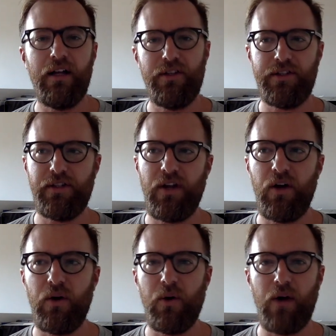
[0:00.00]

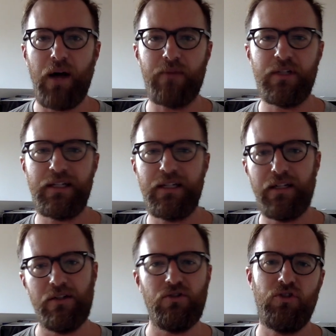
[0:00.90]
So I'm just
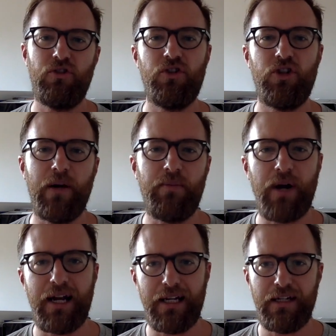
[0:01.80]
gonna jump
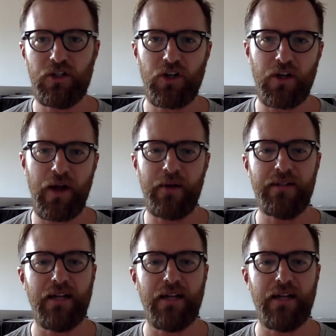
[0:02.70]
right in and show you how it's